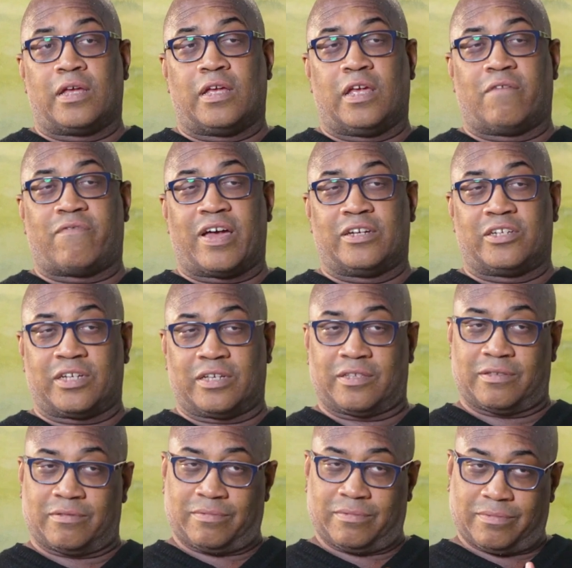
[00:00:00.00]
if I
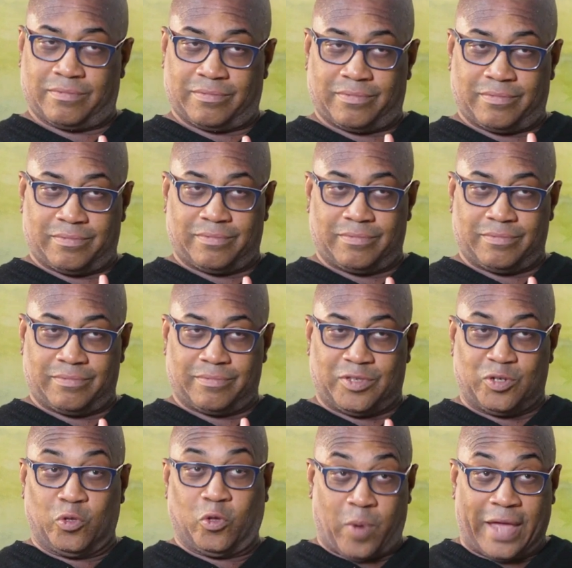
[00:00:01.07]
just
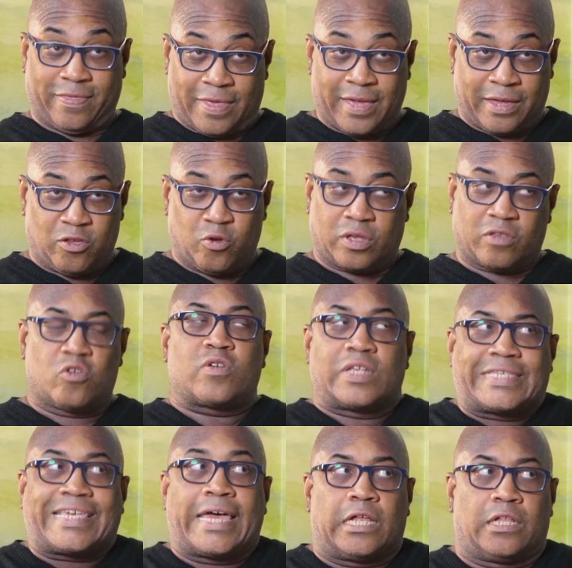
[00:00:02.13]
do the right thing, you can
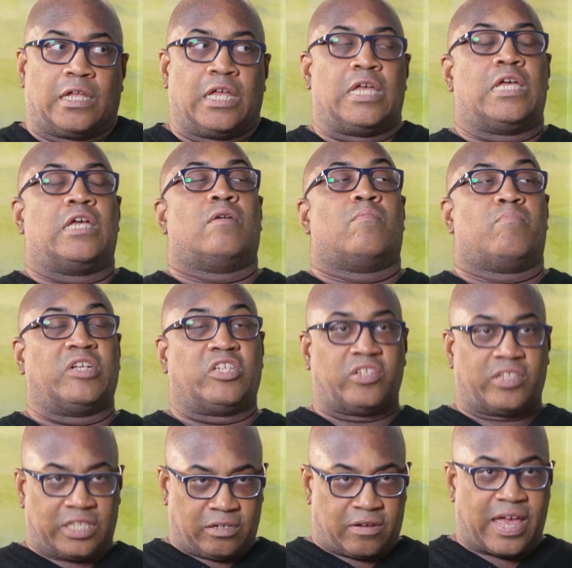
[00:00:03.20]
tell, but you
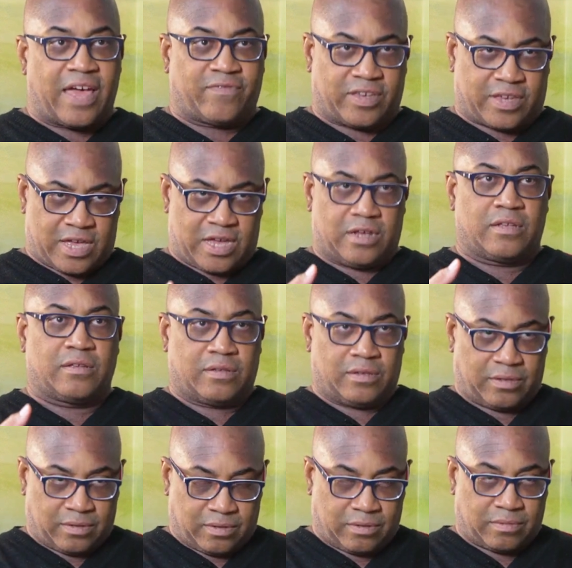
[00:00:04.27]
still have to kind of
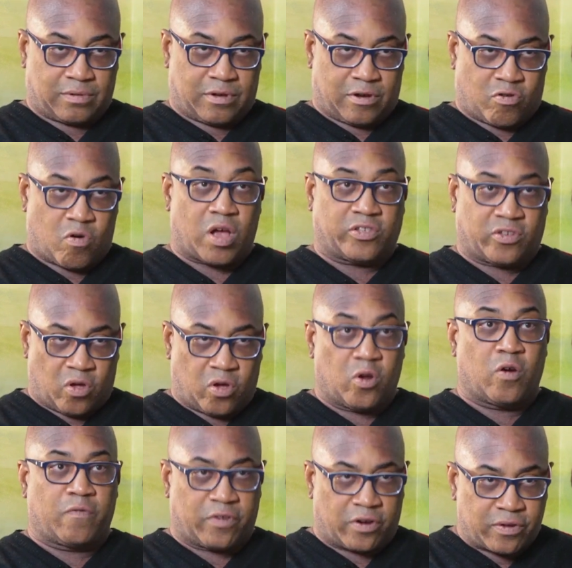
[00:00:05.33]
cross on
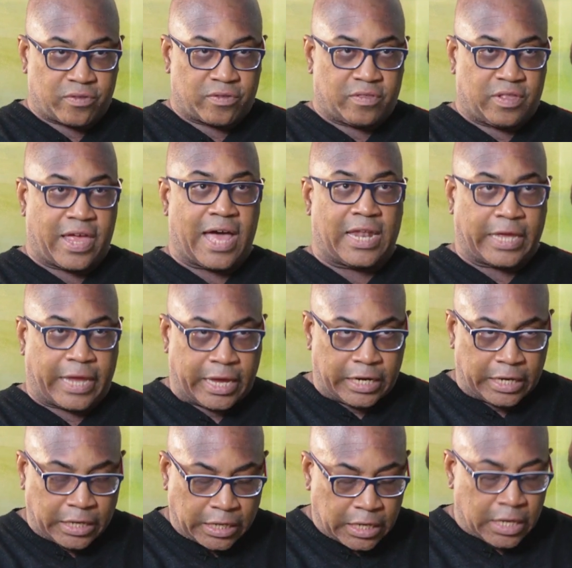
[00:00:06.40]
over the Allegheny.